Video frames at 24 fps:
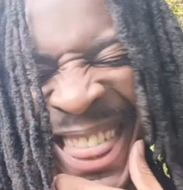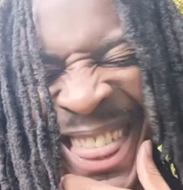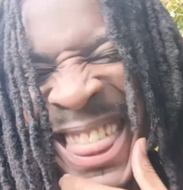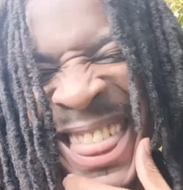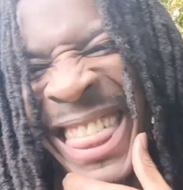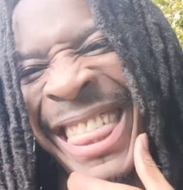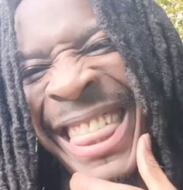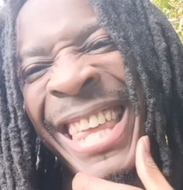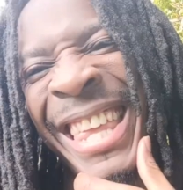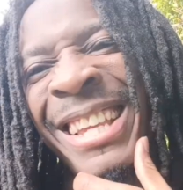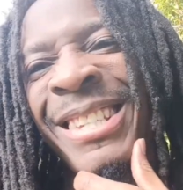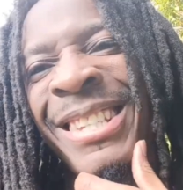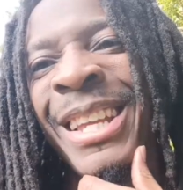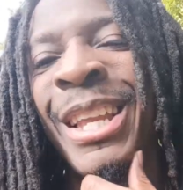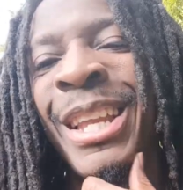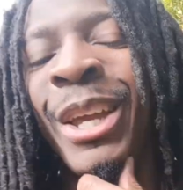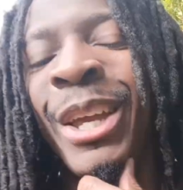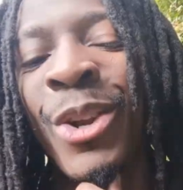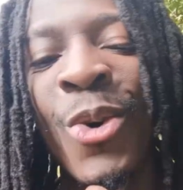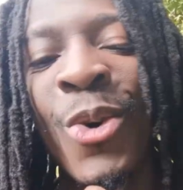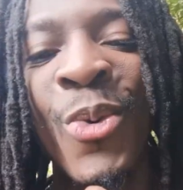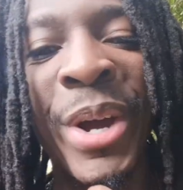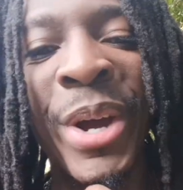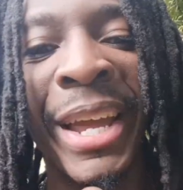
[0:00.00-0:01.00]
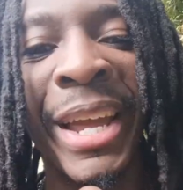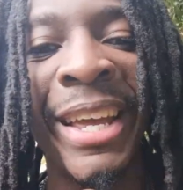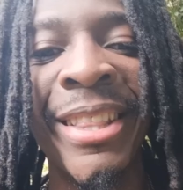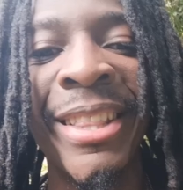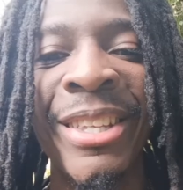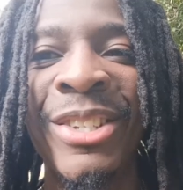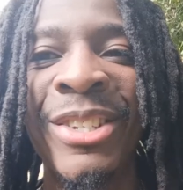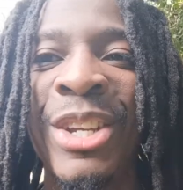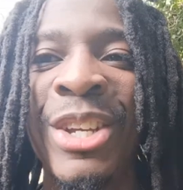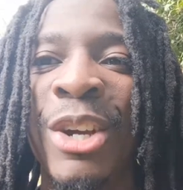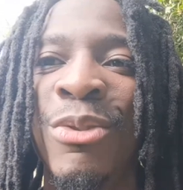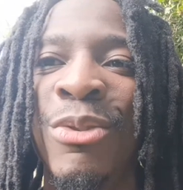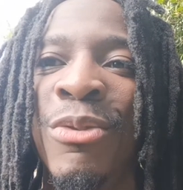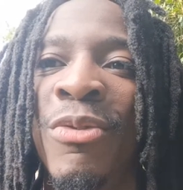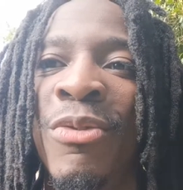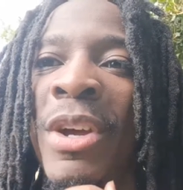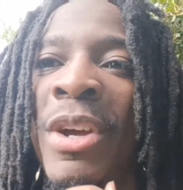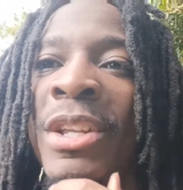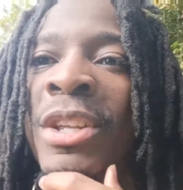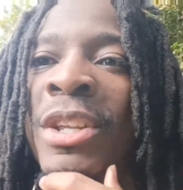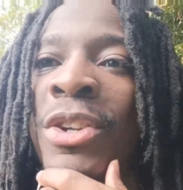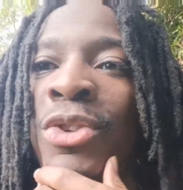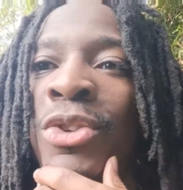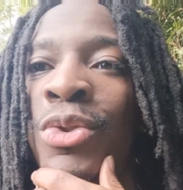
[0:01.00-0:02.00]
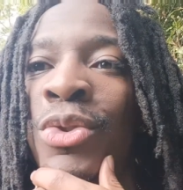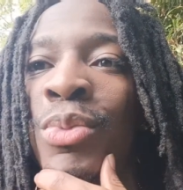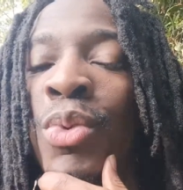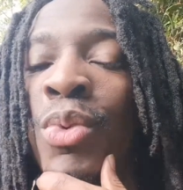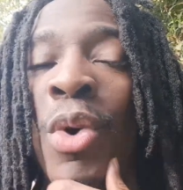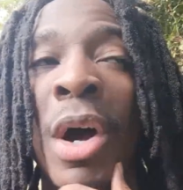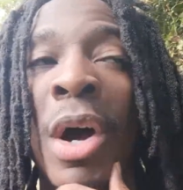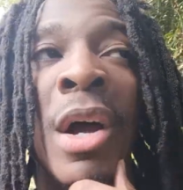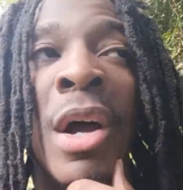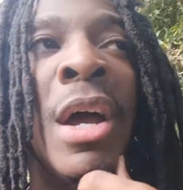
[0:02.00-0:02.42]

They said, ain't no way Anthony Joshua fight J.D. Dubois.